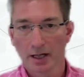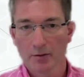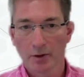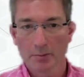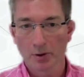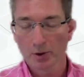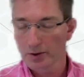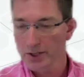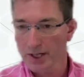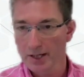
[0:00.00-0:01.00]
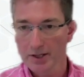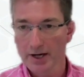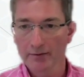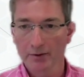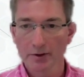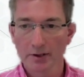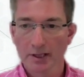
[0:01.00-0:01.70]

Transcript: report in general.